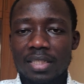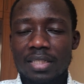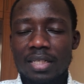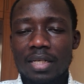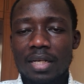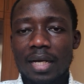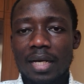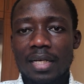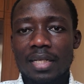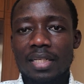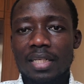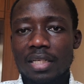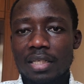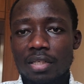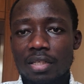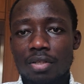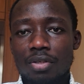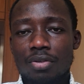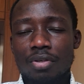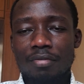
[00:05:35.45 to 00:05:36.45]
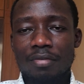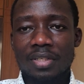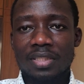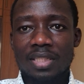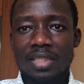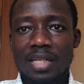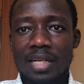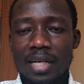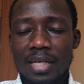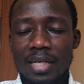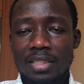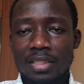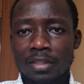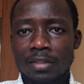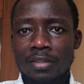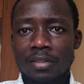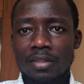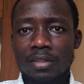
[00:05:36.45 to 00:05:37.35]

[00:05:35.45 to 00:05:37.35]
learning in university lectures.